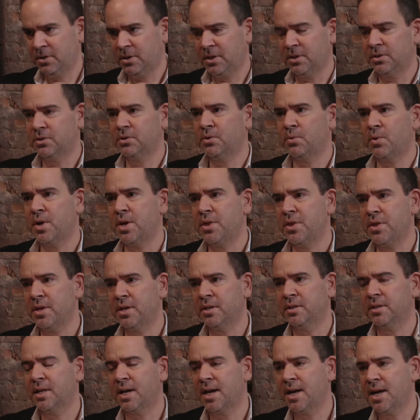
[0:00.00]
this great
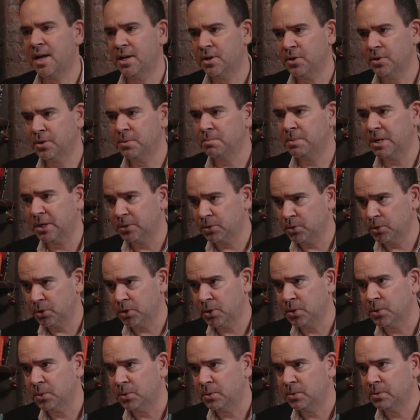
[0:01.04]
thing that I had nothing better to
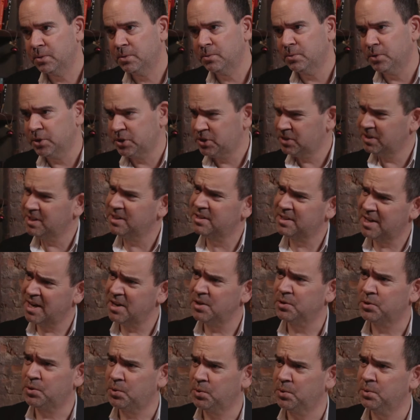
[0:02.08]
do, which is kind
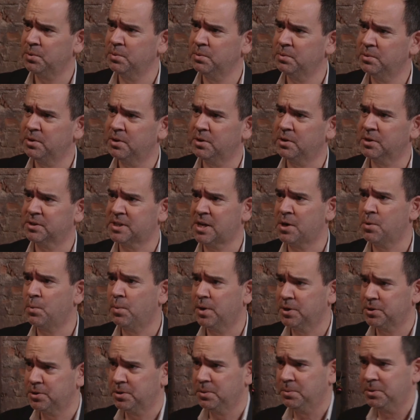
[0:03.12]
of true, because I don't
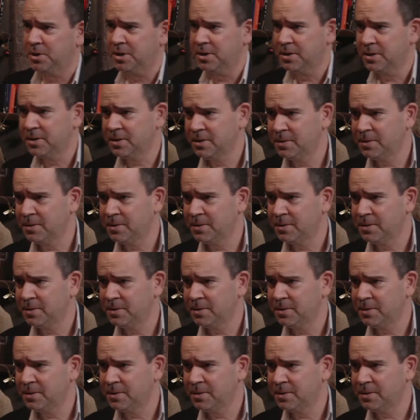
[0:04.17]
watch TV.